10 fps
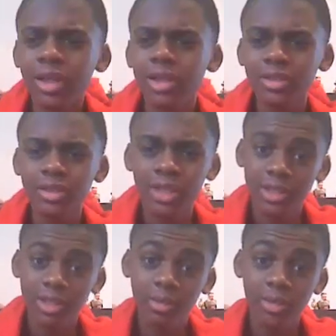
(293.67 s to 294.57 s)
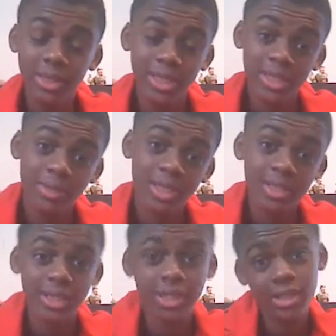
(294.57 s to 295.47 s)
Also like that the movie takes place in
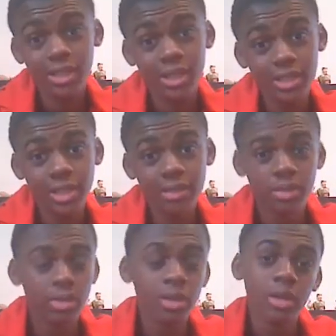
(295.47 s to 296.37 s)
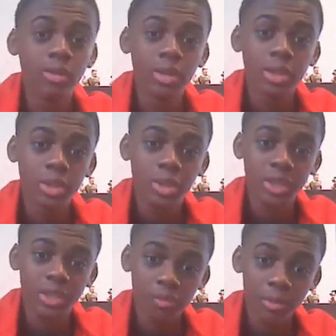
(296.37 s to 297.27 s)
1987, where the
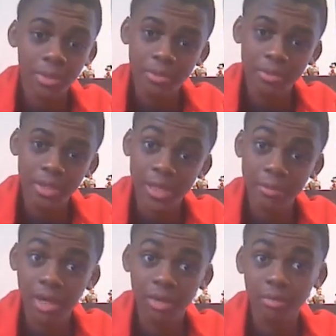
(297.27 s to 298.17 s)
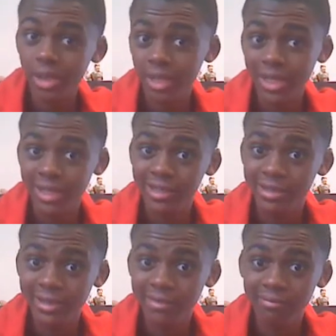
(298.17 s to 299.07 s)
Transformers first came out around the 80s.
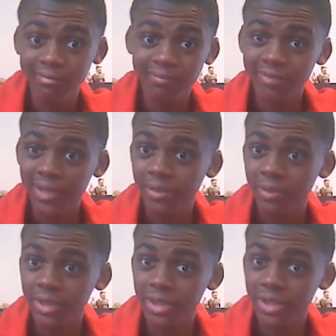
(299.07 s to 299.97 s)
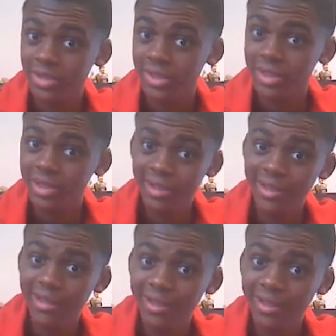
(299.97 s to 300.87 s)
That's pretty interesting.
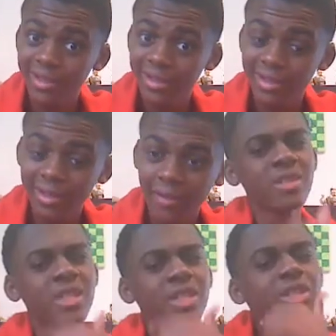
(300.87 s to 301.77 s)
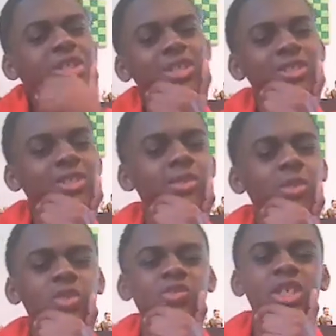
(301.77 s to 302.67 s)
It's like a Justice League
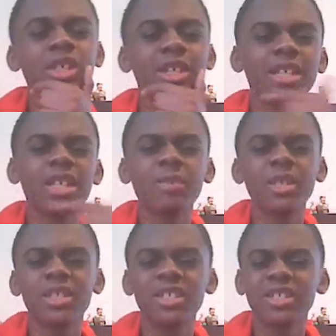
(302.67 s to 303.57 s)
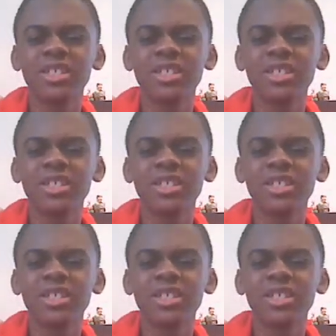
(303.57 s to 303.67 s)
movie that takes place in the